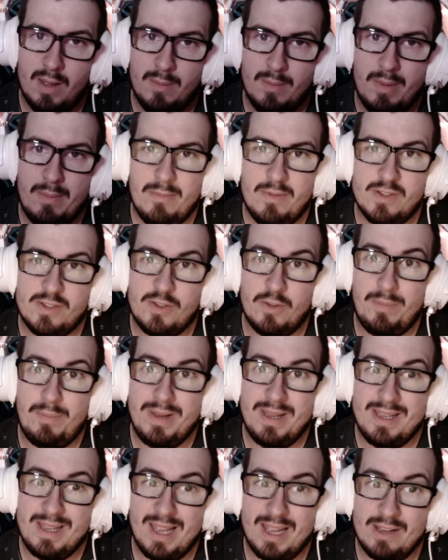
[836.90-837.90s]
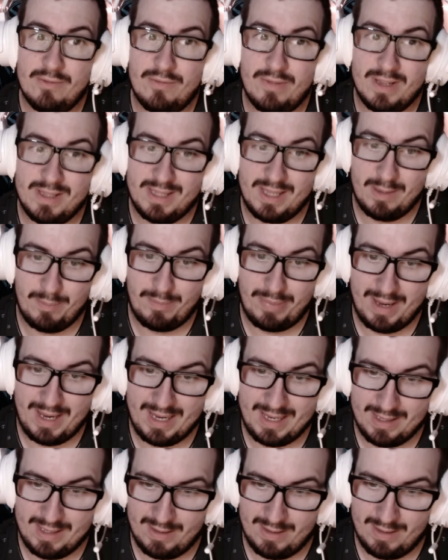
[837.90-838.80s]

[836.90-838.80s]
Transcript: Mercer being angry and in pain.